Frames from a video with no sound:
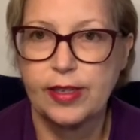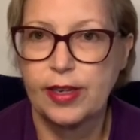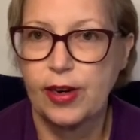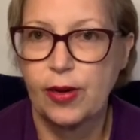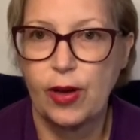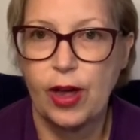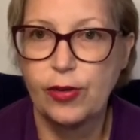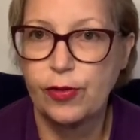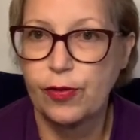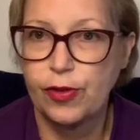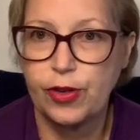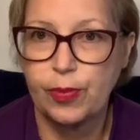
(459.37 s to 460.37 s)

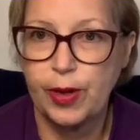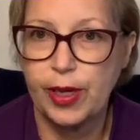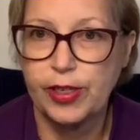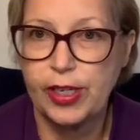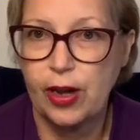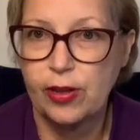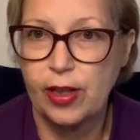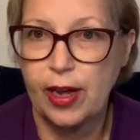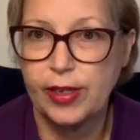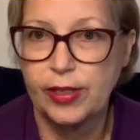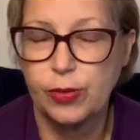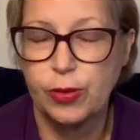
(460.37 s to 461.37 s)
150-page
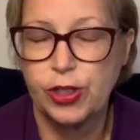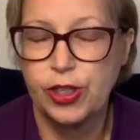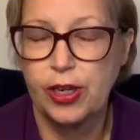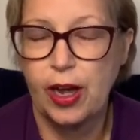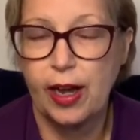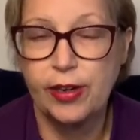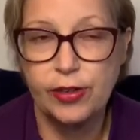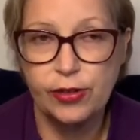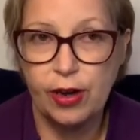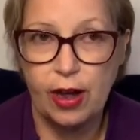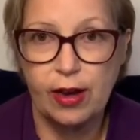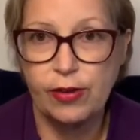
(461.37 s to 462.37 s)
outlines, which I do
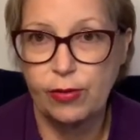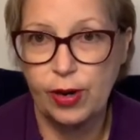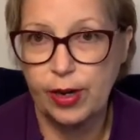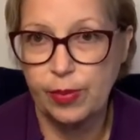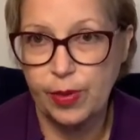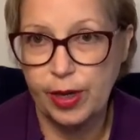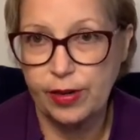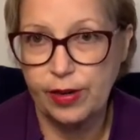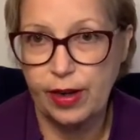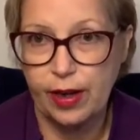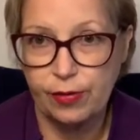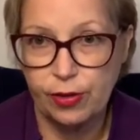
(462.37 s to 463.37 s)
not recommend
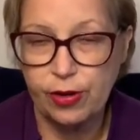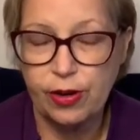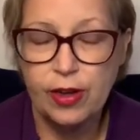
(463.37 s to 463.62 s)
ever,